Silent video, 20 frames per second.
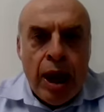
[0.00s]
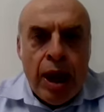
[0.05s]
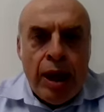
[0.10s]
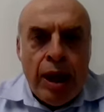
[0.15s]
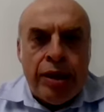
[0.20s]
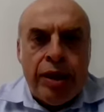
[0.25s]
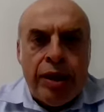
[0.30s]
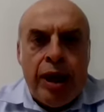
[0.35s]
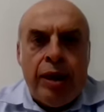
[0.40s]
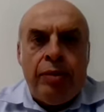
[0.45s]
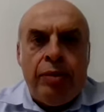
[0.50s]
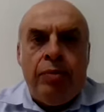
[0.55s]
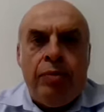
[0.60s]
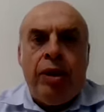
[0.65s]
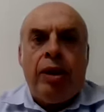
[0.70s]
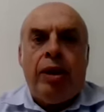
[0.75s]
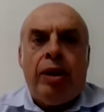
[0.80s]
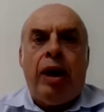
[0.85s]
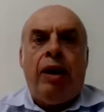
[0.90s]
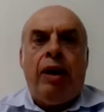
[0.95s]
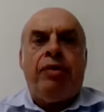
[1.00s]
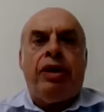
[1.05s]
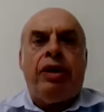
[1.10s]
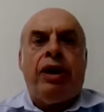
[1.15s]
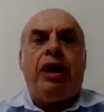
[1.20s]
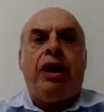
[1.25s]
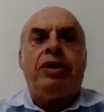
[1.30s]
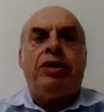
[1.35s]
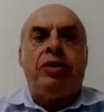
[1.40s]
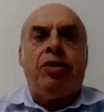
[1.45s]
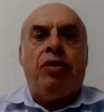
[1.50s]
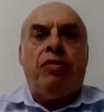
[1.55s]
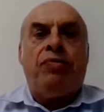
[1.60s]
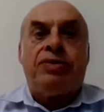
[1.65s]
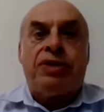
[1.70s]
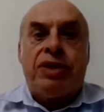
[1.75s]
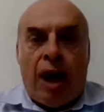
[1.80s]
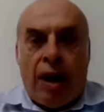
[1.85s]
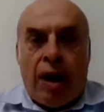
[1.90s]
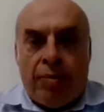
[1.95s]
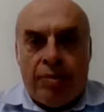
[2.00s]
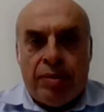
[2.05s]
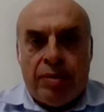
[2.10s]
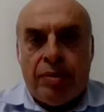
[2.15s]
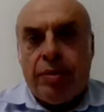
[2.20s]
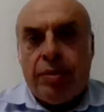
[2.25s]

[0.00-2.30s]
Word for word: And then we have reaction of some,